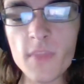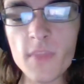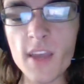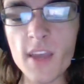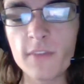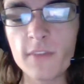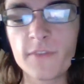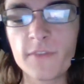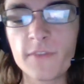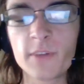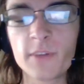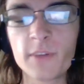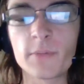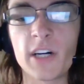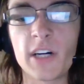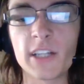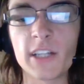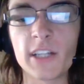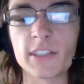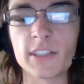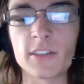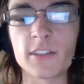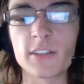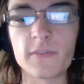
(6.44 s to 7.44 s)

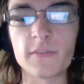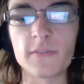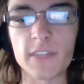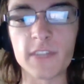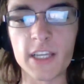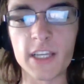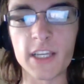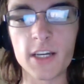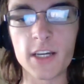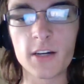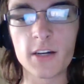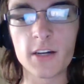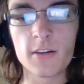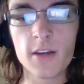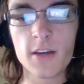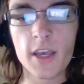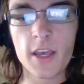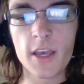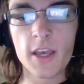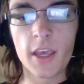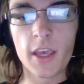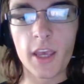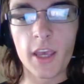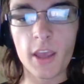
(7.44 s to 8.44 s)
football nerd video.
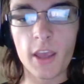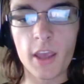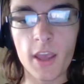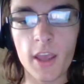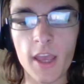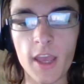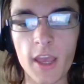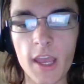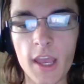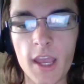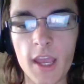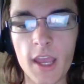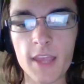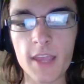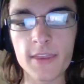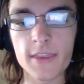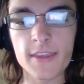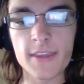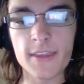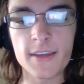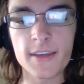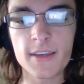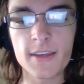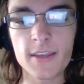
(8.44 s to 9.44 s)
And